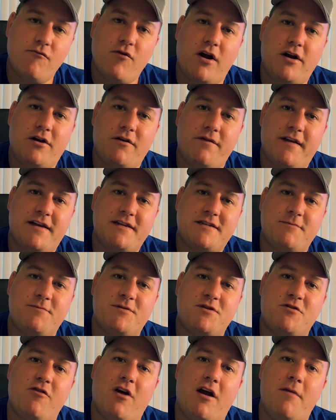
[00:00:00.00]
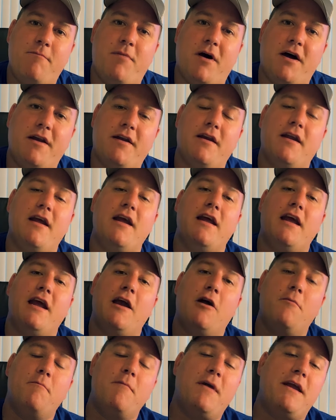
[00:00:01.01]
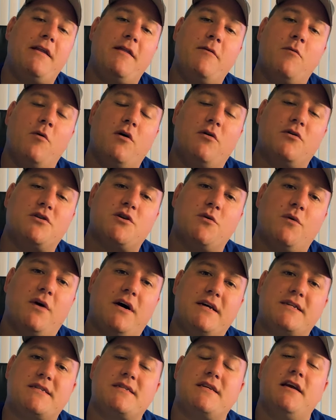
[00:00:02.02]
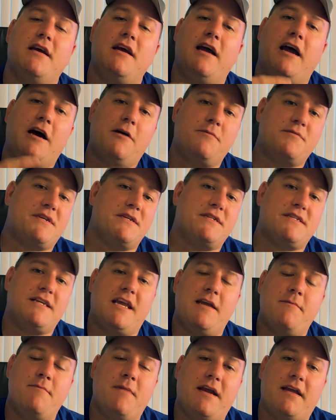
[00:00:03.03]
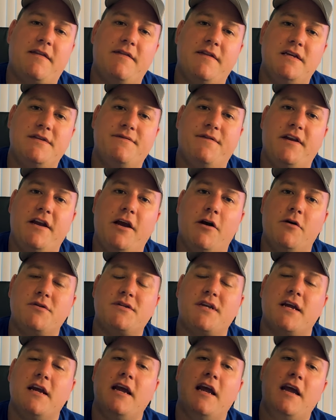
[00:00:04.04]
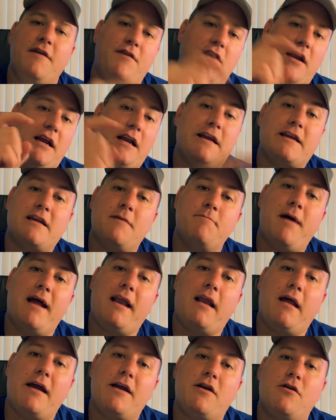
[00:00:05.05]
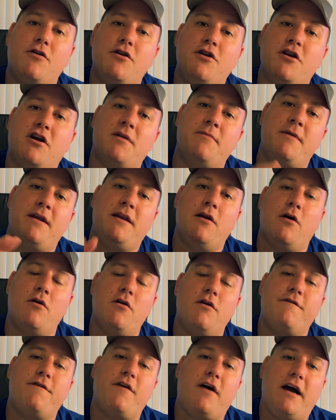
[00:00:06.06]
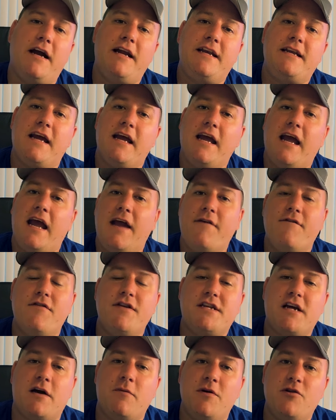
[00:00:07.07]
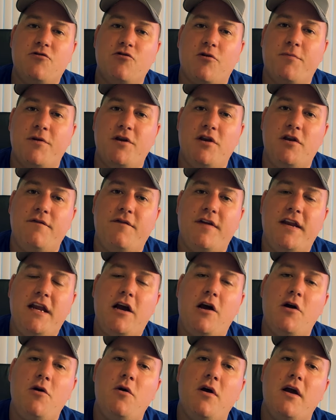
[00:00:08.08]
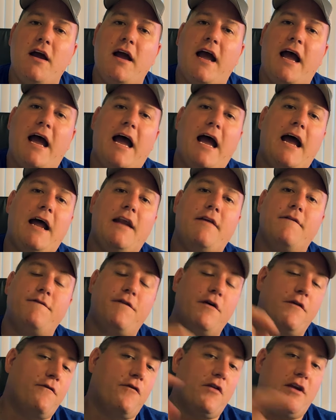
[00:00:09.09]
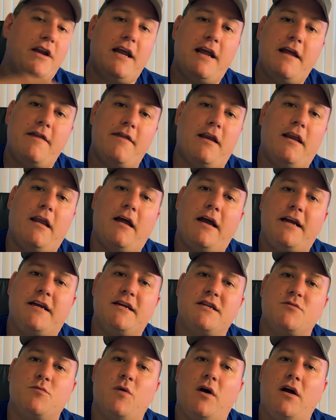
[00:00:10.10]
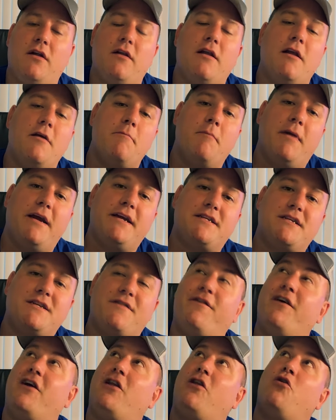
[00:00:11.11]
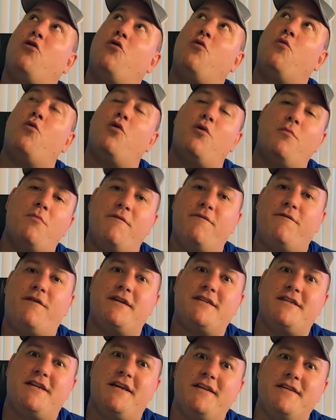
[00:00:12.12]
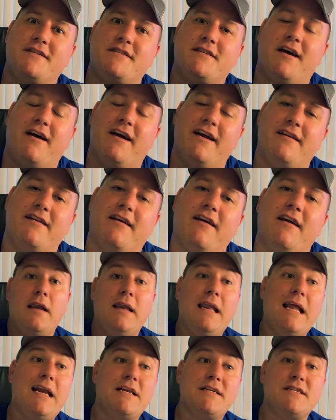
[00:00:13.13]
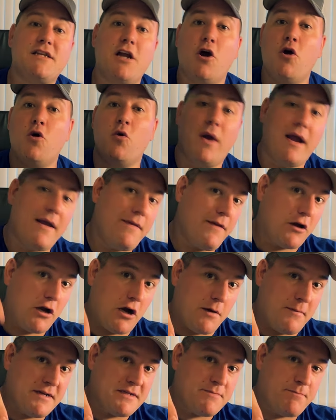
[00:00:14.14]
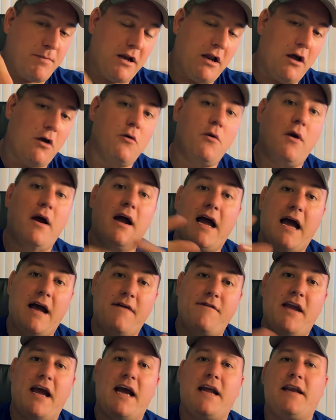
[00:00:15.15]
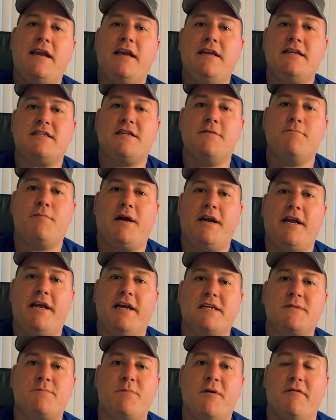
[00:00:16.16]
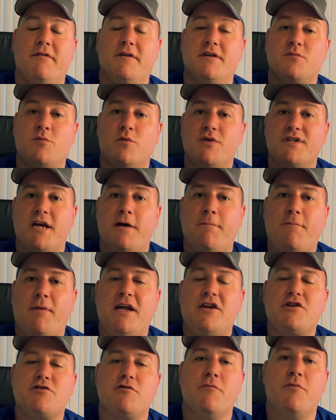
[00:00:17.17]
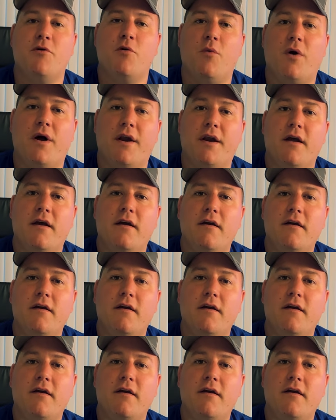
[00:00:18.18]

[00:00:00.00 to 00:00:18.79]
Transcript: right on that subscribe button. It'll mean the world to us, helps us to keep making these videos. If you click the bell icon, you're going to be notified every time we drop a new video. And feel free to hit the like as well. Makes us feel all warm and fuzzy inside. Let us know in the comments below, have you had an Insta-Buddy experience? Was it a pleasurable one?